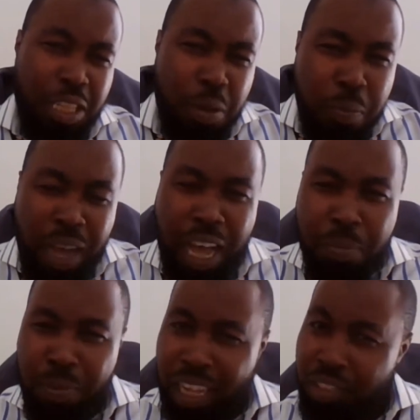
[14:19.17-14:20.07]
the
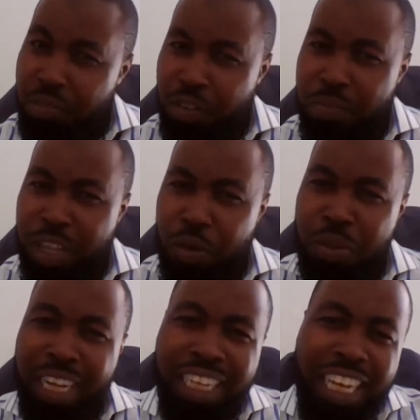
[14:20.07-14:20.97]
Power Platform now
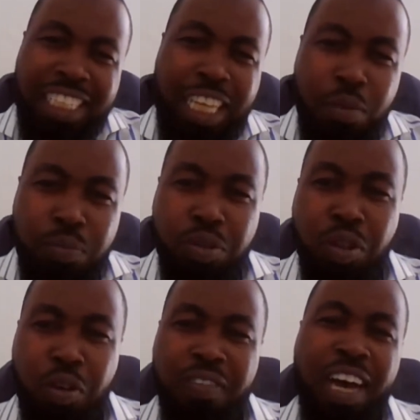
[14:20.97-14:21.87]
with an
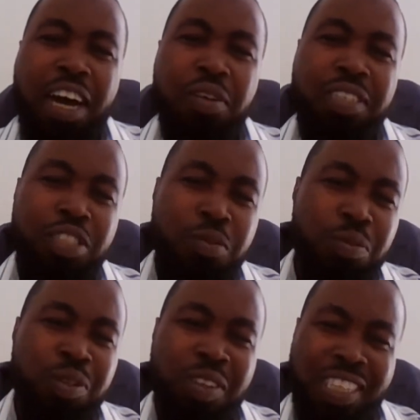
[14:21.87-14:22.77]
example of how this
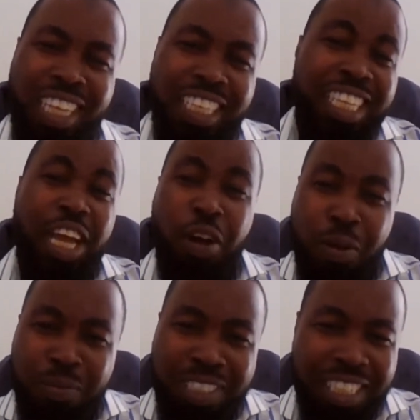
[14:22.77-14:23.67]
product has
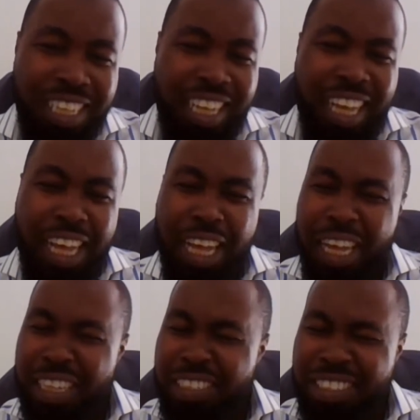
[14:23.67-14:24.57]
helped,
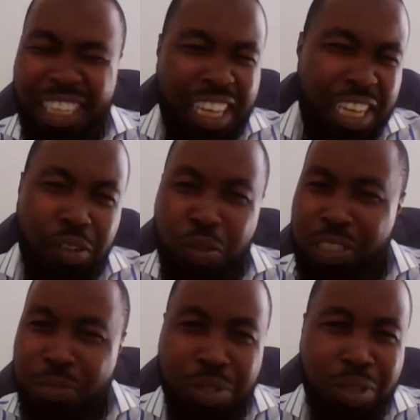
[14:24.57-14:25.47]
say, a
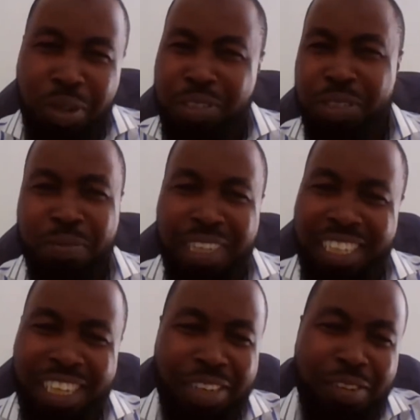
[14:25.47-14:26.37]
notable
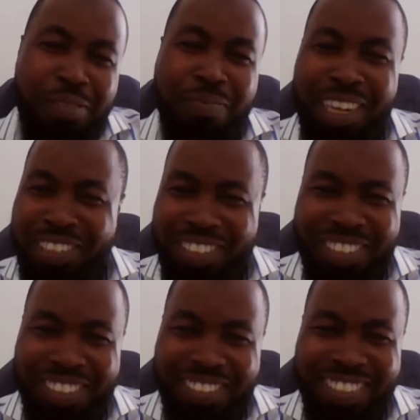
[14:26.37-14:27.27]
customer now of
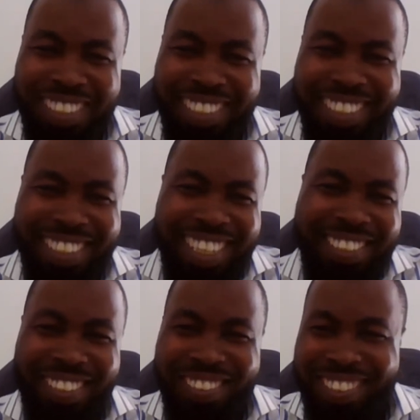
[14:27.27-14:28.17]
Microsoft? Is there
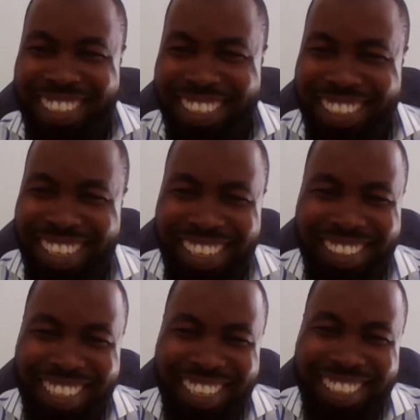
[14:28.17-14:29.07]
something
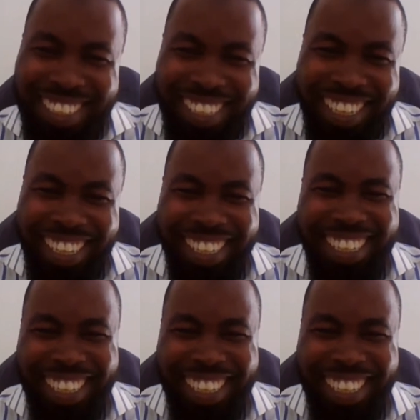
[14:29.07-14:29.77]
you can share?